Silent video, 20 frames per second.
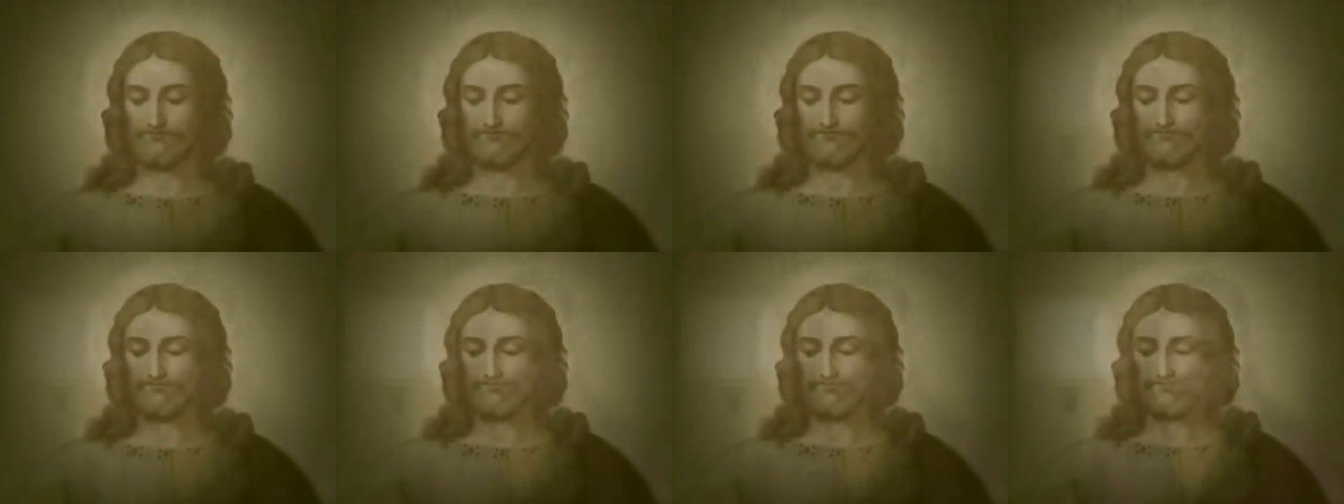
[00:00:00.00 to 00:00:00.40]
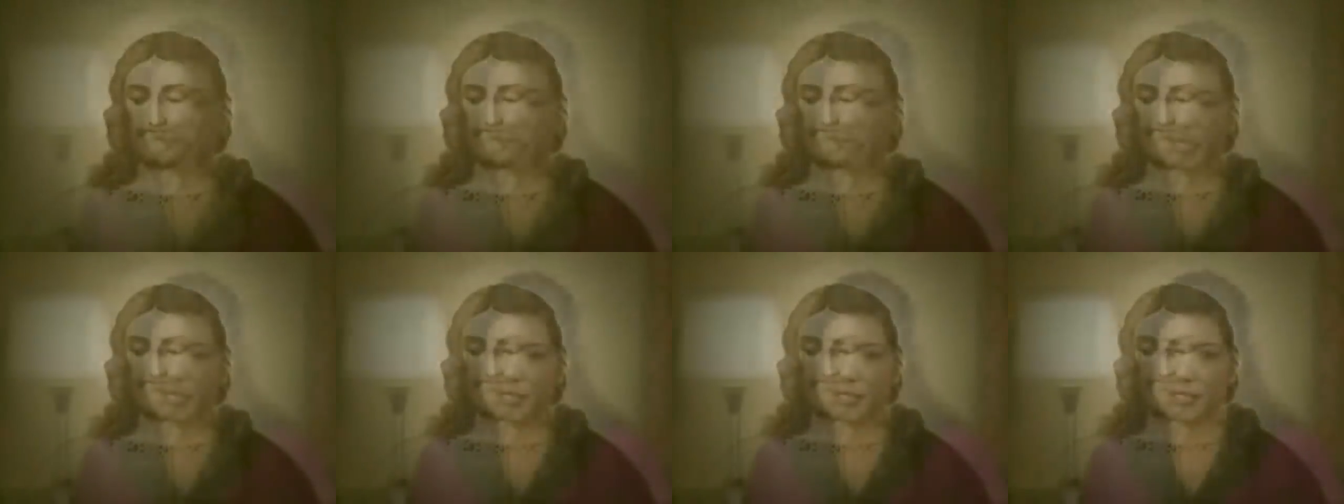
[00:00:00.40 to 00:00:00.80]
of
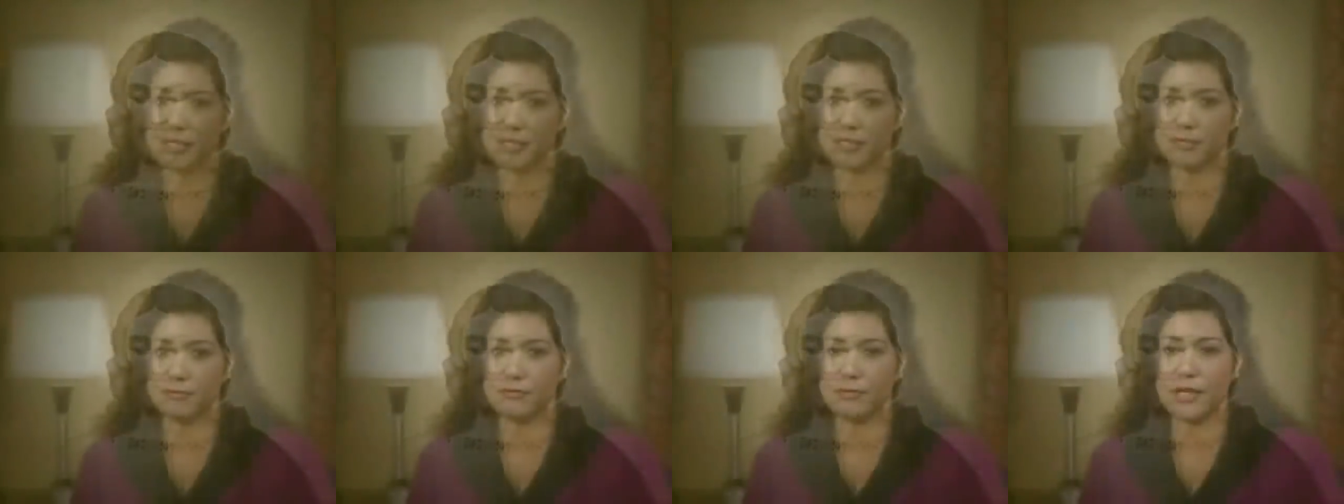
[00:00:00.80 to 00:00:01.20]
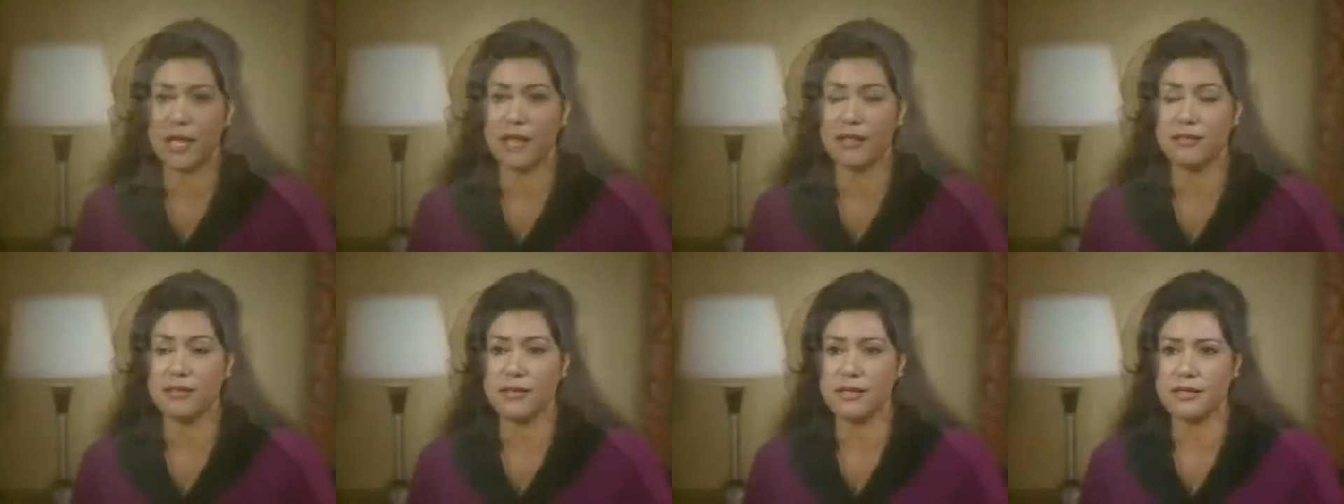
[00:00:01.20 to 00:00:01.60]
obedience, when I
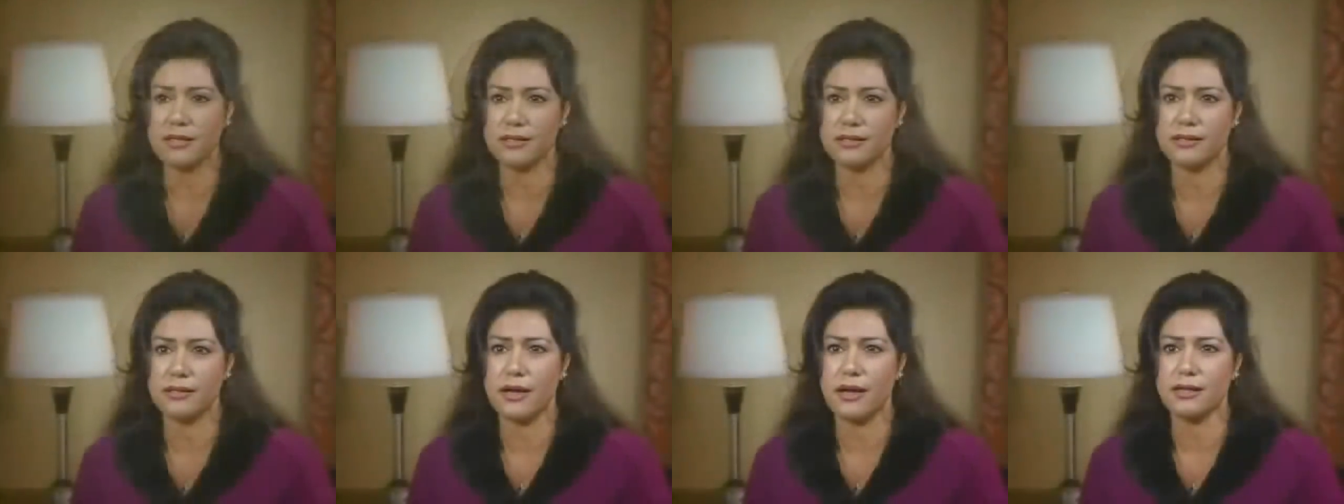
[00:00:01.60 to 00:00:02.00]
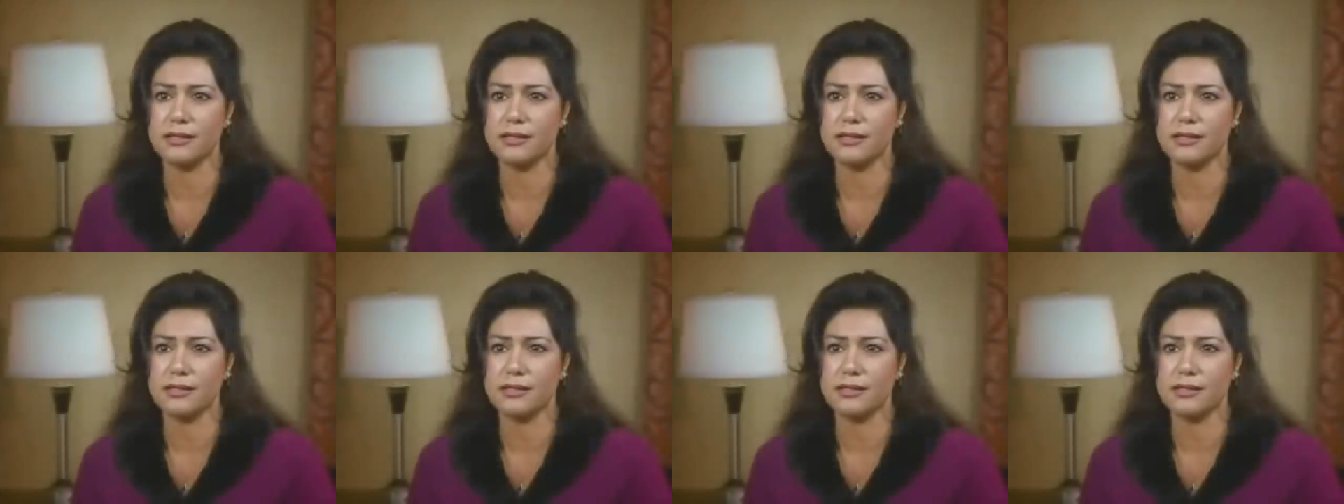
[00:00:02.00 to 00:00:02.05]
did it, God